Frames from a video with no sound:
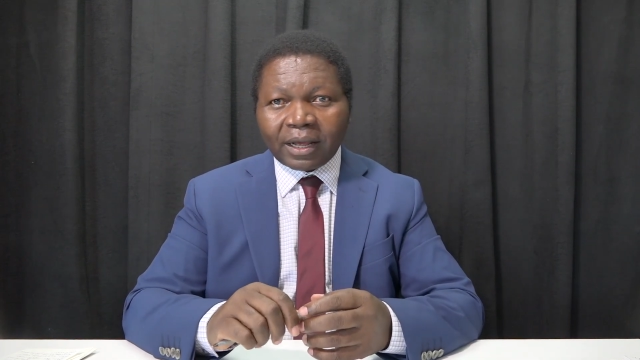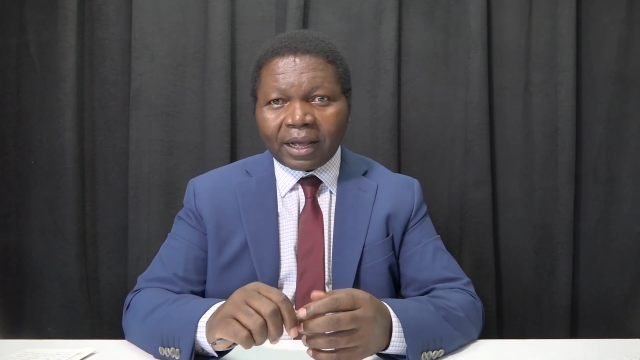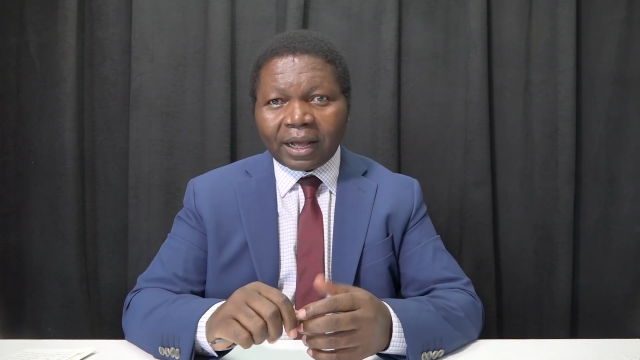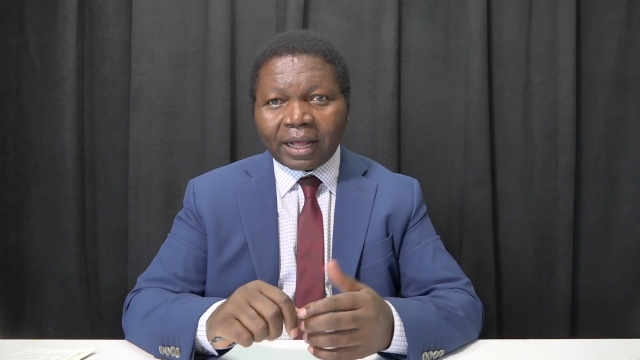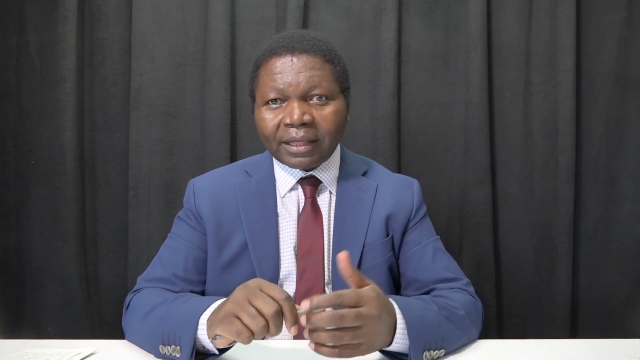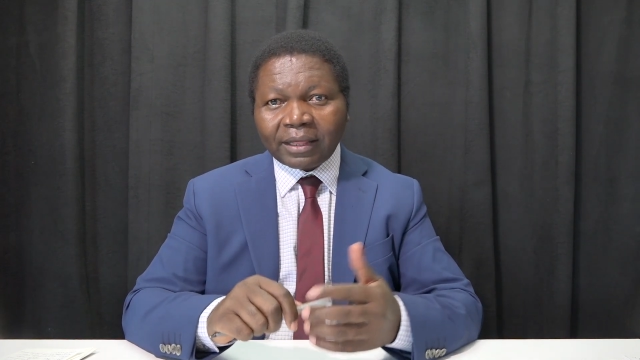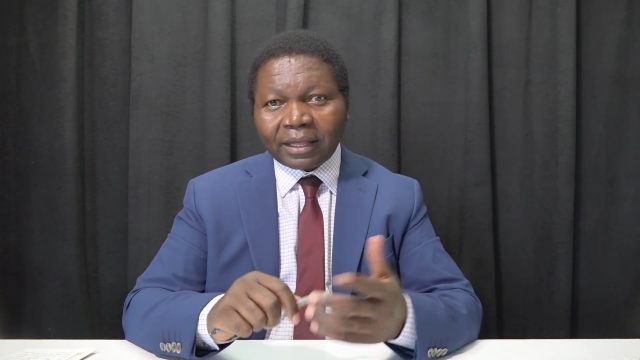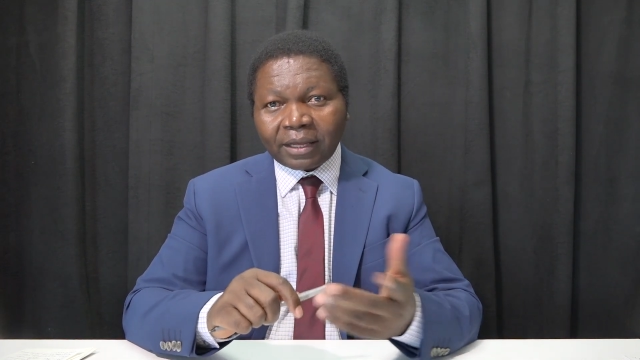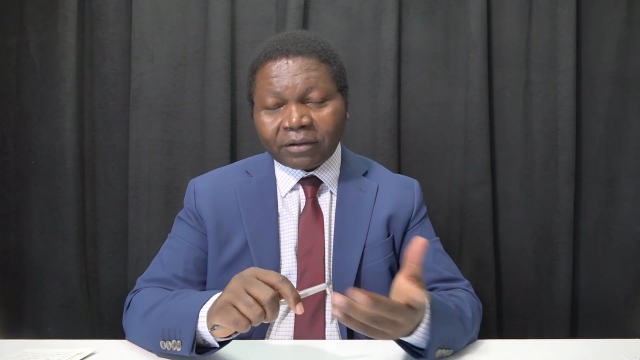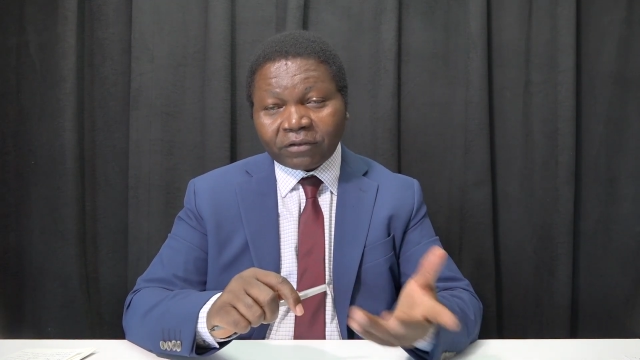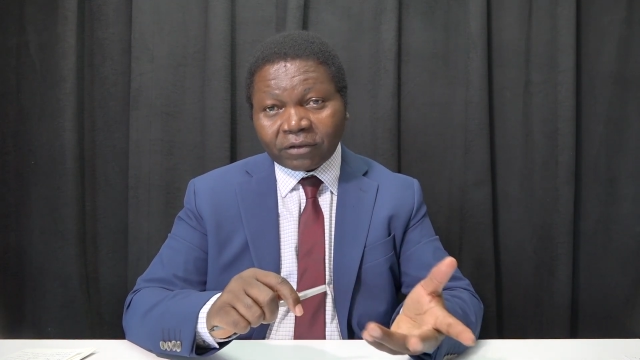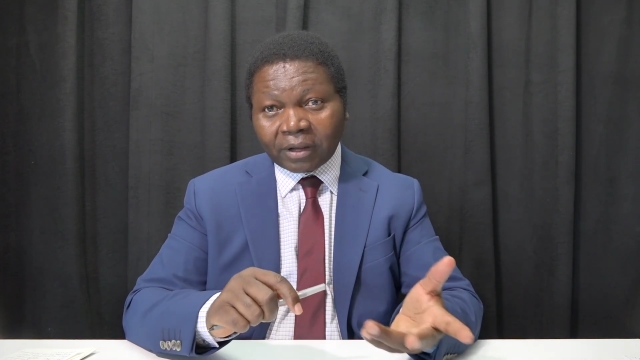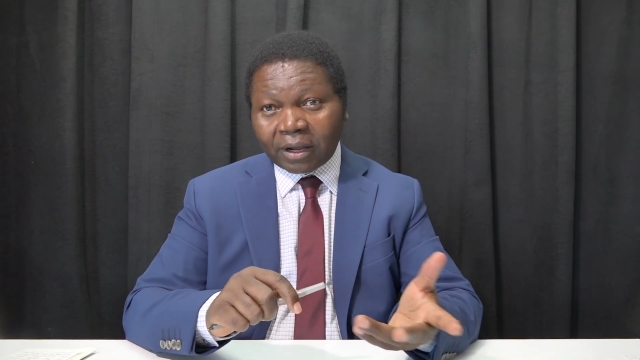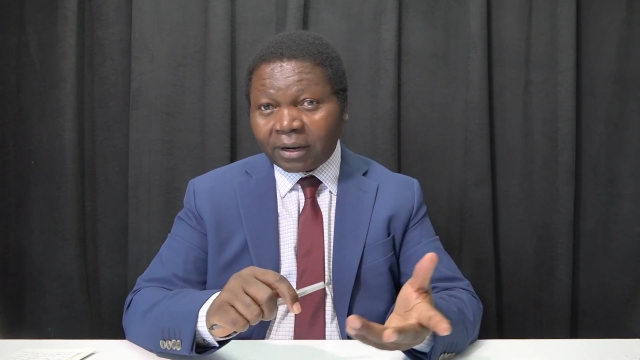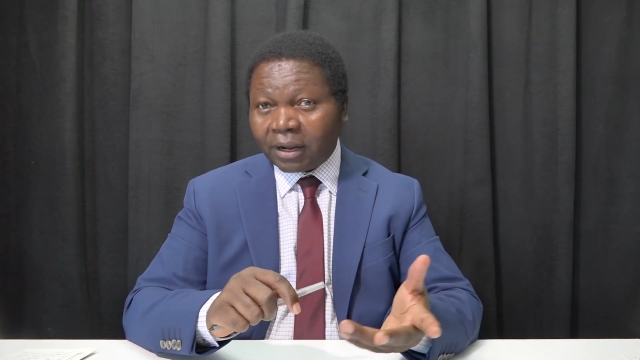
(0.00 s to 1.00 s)
and
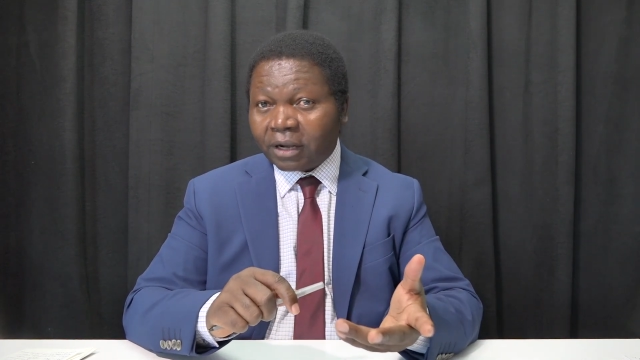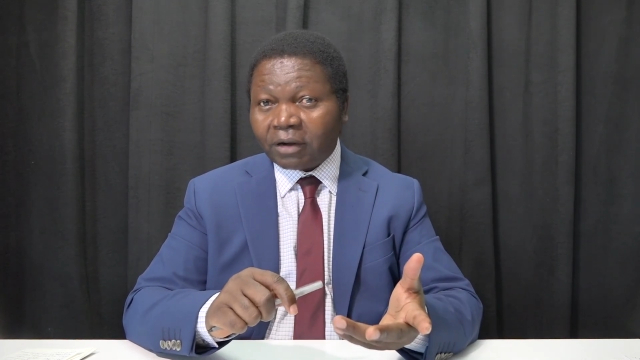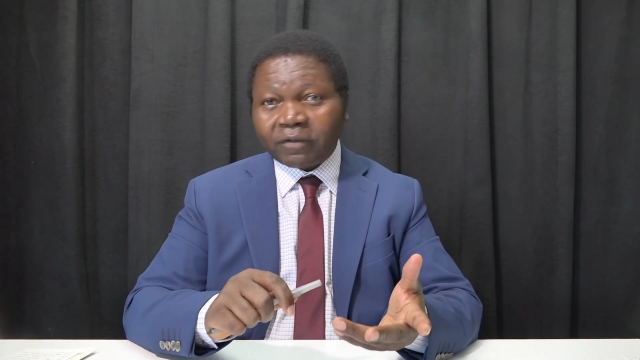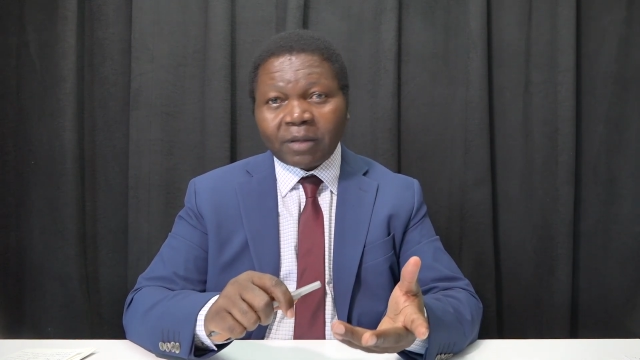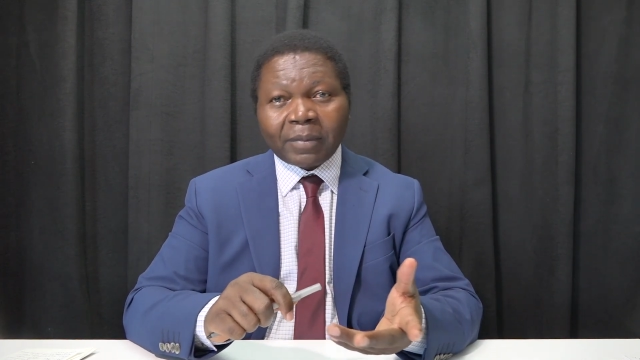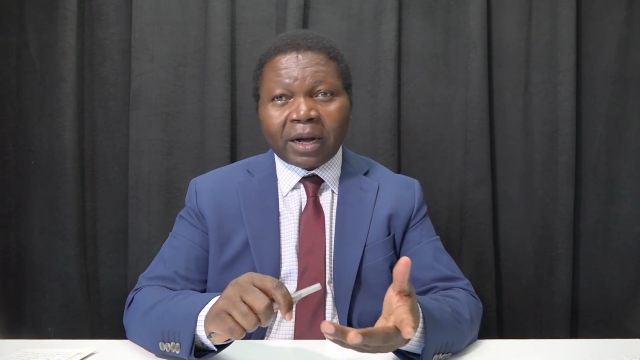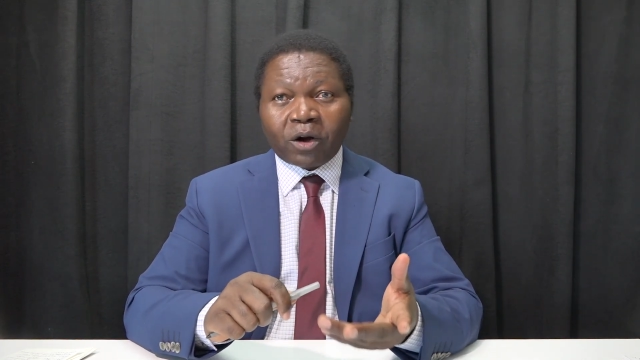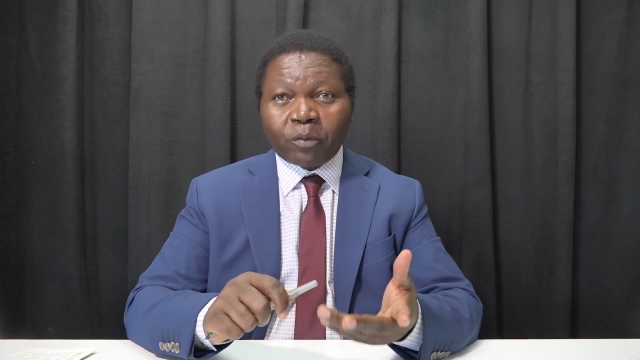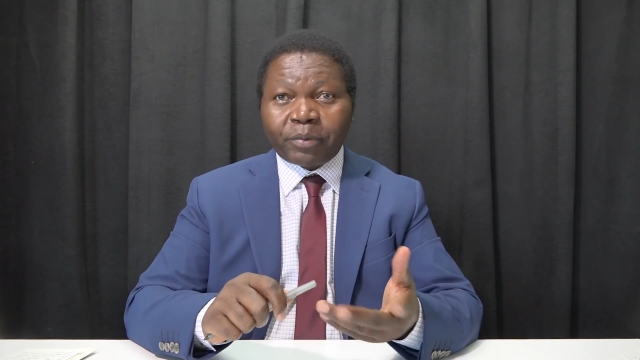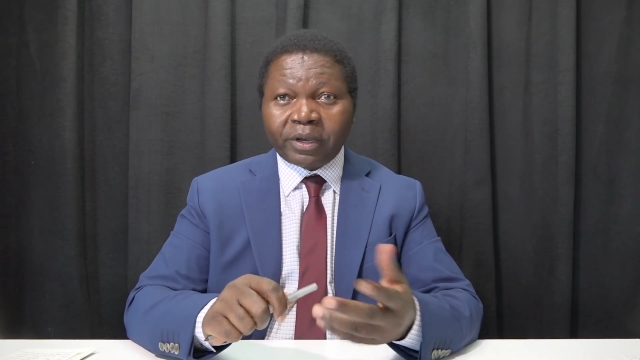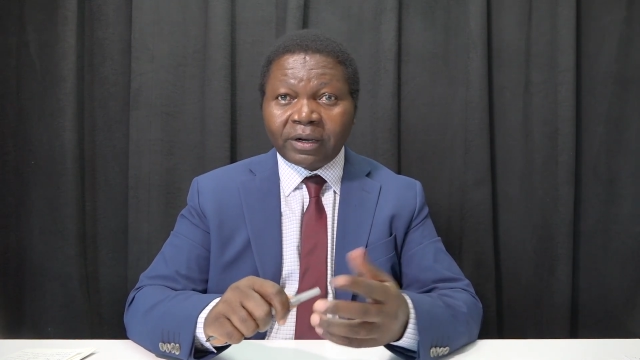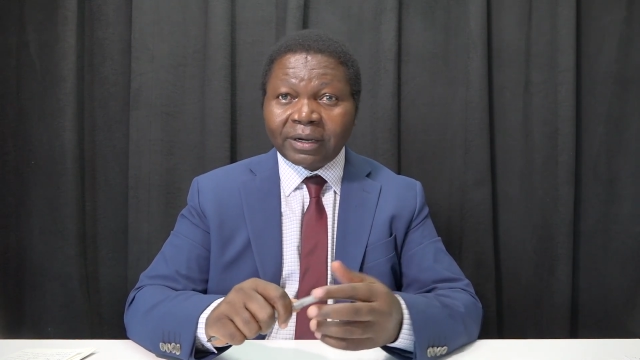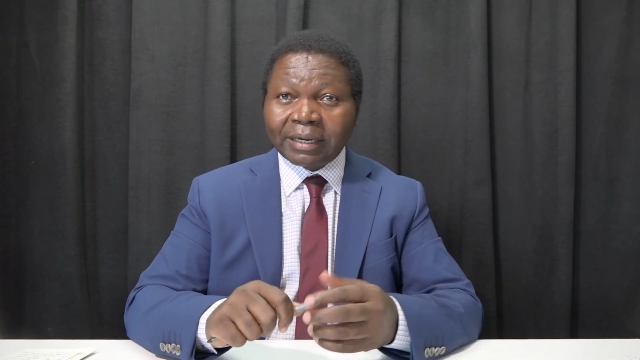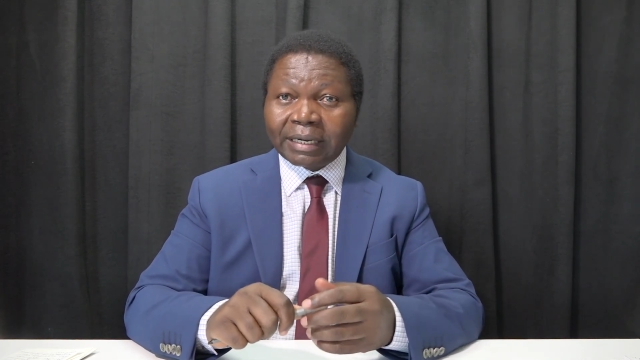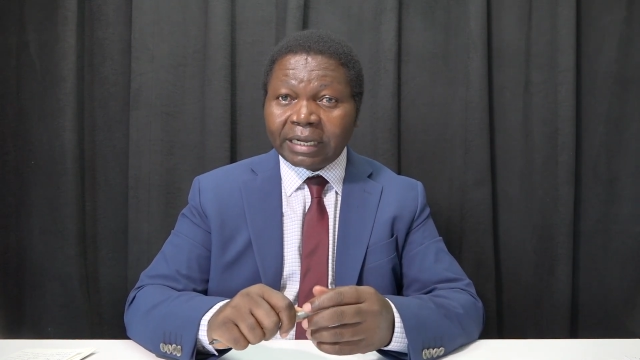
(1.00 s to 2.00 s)
there's a lot of them are
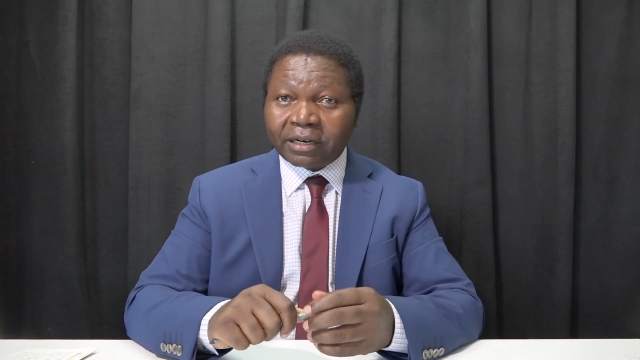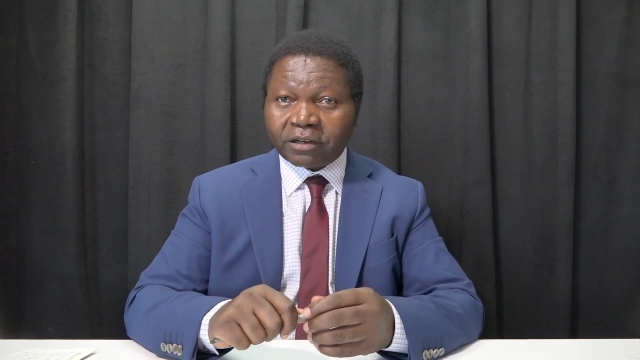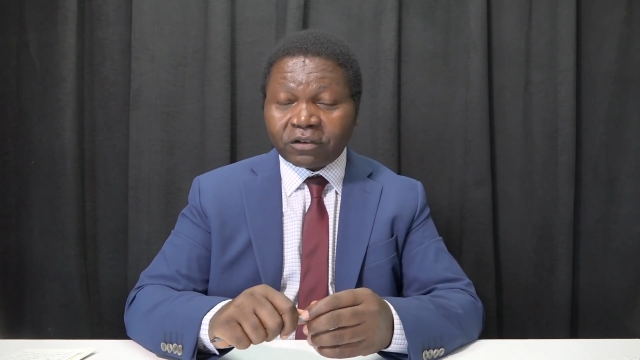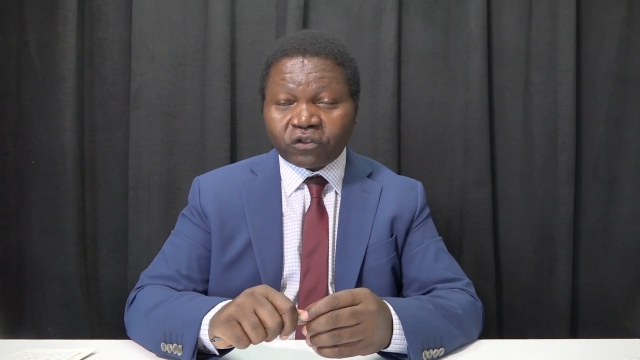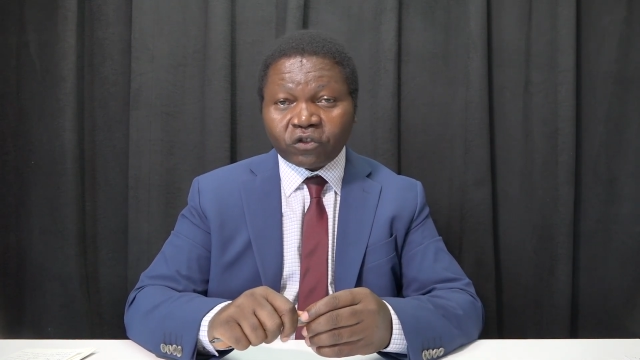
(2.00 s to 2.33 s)
opinion leaders.